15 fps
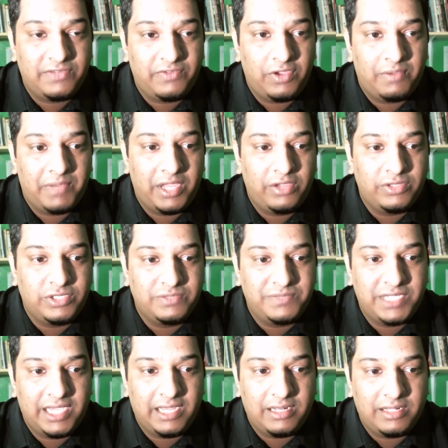If you're on my YouTube
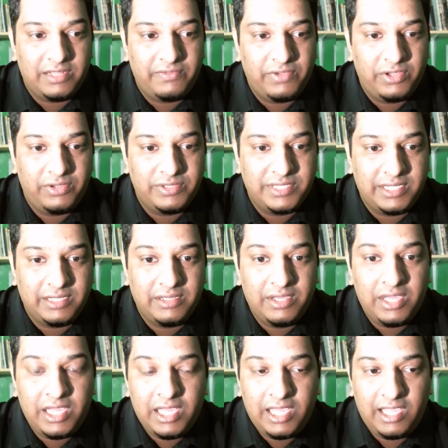channel, if you're
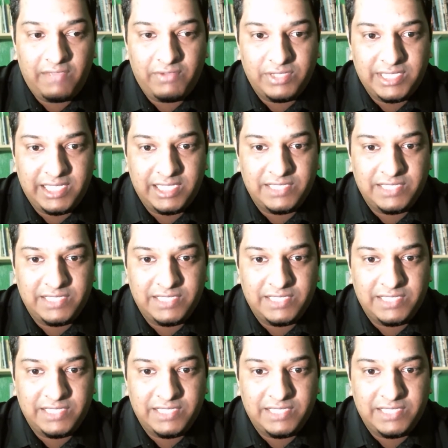seeing